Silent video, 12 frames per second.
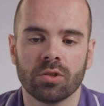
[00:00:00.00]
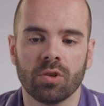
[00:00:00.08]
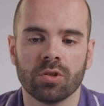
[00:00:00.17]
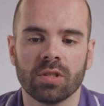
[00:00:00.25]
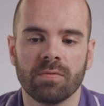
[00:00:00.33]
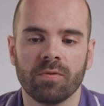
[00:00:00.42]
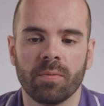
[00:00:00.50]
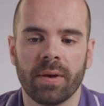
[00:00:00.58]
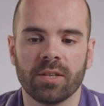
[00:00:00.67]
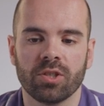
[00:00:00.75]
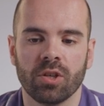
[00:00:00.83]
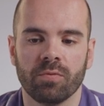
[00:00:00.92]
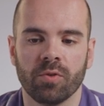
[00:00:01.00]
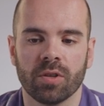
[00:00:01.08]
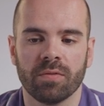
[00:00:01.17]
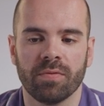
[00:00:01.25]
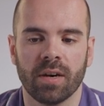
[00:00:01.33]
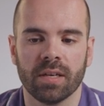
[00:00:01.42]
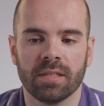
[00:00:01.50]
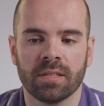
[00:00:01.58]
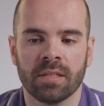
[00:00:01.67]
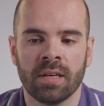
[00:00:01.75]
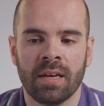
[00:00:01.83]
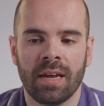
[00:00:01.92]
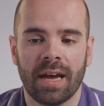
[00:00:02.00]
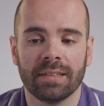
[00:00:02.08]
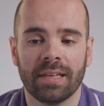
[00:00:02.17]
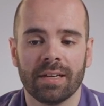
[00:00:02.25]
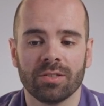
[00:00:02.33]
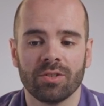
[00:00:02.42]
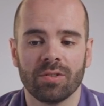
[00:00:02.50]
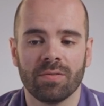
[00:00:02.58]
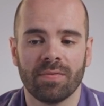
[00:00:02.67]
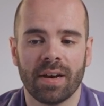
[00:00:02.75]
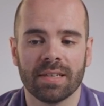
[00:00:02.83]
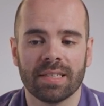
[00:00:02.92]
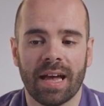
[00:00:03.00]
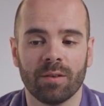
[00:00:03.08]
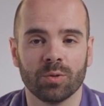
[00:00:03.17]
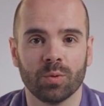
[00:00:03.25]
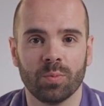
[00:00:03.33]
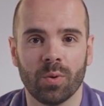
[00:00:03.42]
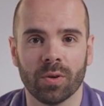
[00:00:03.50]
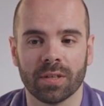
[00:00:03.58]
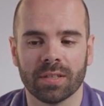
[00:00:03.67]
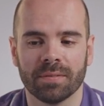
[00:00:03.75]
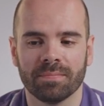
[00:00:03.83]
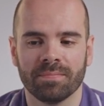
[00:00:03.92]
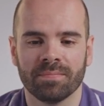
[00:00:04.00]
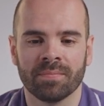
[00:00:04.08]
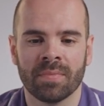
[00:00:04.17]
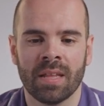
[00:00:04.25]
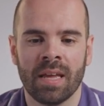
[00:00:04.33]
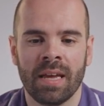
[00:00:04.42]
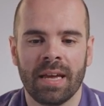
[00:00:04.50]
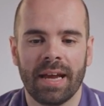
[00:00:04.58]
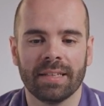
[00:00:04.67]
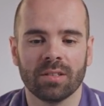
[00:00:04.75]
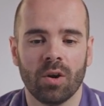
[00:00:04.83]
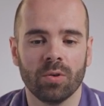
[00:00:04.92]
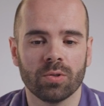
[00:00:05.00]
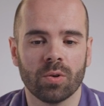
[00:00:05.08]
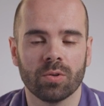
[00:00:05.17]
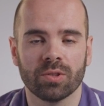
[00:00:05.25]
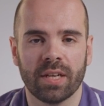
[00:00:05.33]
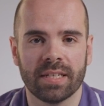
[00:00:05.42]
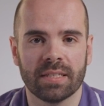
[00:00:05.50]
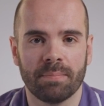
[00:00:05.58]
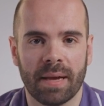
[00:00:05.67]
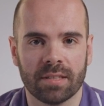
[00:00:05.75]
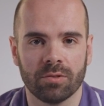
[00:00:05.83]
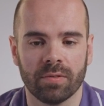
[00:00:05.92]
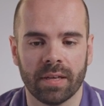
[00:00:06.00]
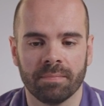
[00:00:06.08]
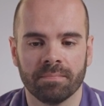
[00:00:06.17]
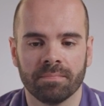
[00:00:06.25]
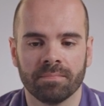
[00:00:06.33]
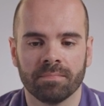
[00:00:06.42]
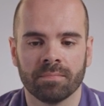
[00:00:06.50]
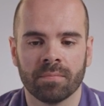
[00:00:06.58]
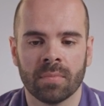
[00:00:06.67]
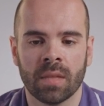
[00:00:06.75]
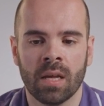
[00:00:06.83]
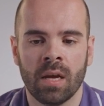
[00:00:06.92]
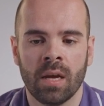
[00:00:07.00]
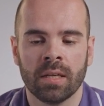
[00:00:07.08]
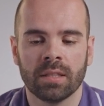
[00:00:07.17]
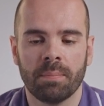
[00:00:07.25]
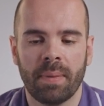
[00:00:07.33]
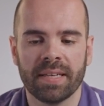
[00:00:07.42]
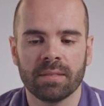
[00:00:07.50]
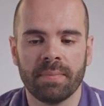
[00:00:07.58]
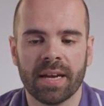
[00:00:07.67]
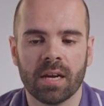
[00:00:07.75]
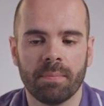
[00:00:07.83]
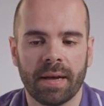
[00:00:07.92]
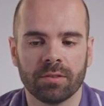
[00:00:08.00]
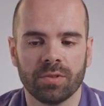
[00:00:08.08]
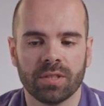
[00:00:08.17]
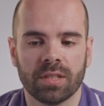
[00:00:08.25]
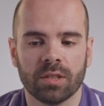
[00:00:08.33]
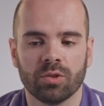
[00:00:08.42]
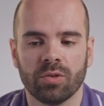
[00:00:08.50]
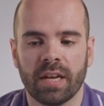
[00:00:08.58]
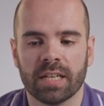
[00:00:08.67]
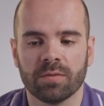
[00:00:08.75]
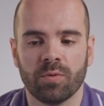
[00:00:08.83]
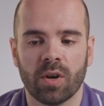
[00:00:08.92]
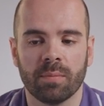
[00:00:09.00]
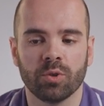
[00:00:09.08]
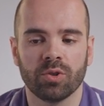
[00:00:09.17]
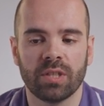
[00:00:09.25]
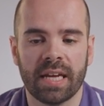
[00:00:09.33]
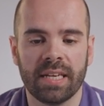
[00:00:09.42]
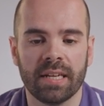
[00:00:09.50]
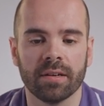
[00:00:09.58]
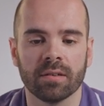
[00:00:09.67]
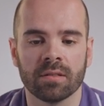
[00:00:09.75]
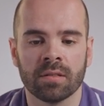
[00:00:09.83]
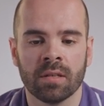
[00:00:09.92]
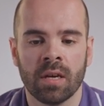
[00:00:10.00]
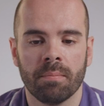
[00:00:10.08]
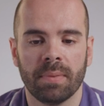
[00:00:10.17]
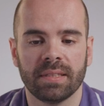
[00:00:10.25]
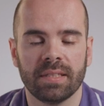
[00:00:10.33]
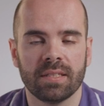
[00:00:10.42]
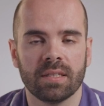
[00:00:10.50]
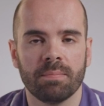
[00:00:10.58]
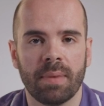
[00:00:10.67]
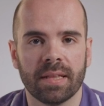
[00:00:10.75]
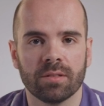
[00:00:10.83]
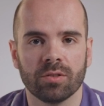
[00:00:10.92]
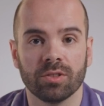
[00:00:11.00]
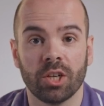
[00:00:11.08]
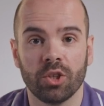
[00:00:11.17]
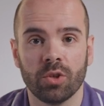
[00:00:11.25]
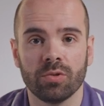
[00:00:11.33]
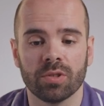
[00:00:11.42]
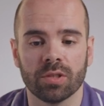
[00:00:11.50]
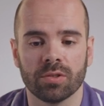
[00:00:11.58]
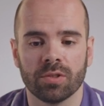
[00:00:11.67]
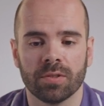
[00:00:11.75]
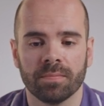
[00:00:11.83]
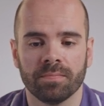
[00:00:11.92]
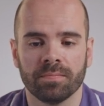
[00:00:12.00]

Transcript: stores information of your device and tells your device how to work. It also contains a battery. The pacemaker batteries tend to last for up to 10 years, but this depends on their usage.